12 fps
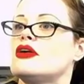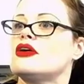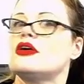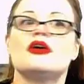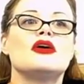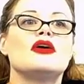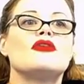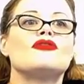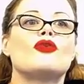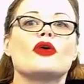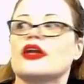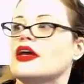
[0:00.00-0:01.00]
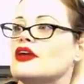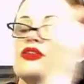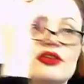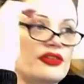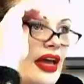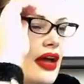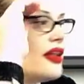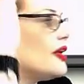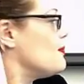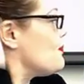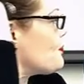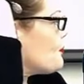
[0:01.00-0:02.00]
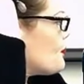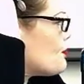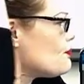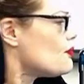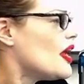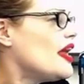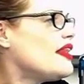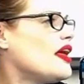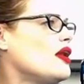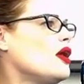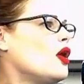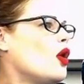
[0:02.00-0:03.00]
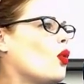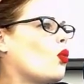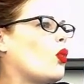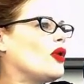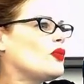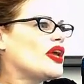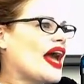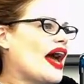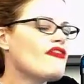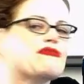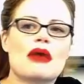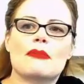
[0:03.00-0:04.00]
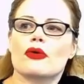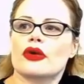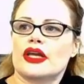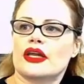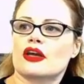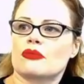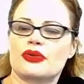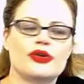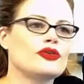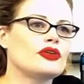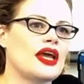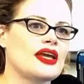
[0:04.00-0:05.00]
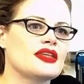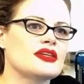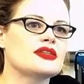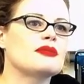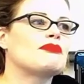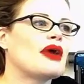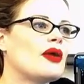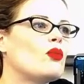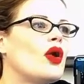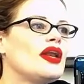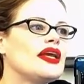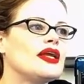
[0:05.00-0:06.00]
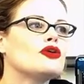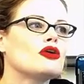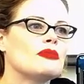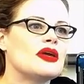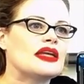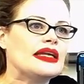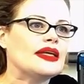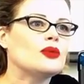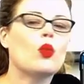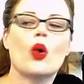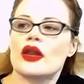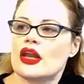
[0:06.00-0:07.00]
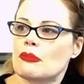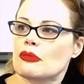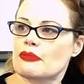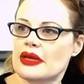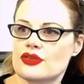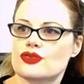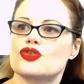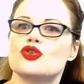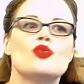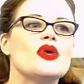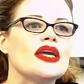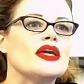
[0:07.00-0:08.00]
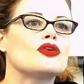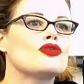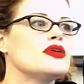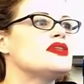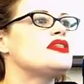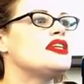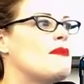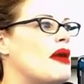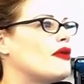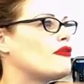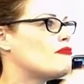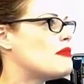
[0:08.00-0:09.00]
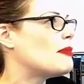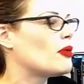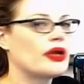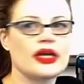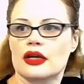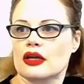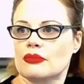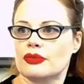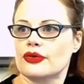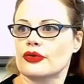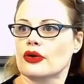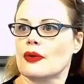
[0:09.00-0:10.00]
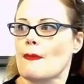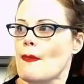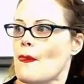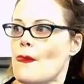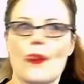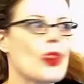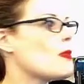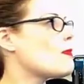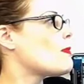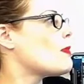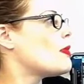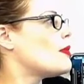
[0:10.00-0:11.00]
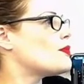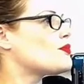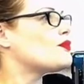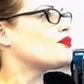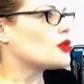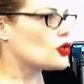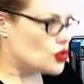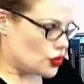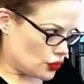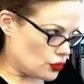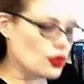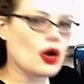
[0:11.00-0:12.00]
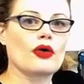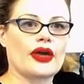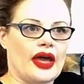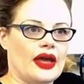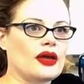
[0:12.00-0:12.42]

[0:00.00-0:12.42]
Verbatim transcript: Four. Four gigs, exactly. And then when we have memory in a computer like this, by what increment and in what number base do we increase the amount of memory in a computer? Two. Two, okay.